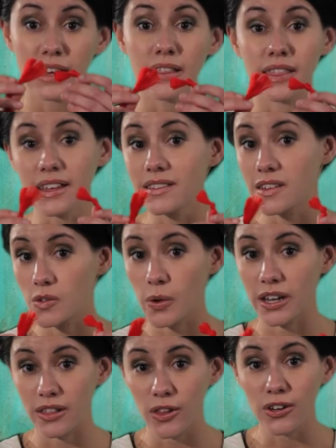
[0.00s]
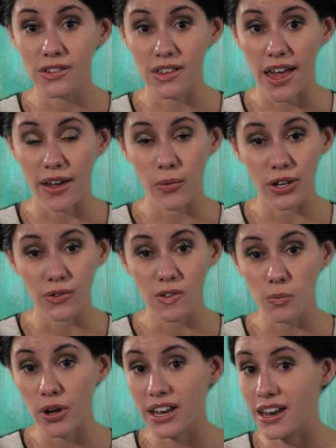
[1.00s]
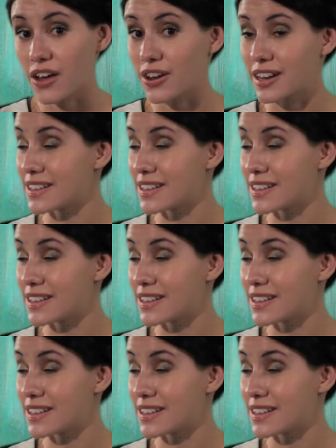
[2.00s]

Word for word: This is what it looks like when you spread it out on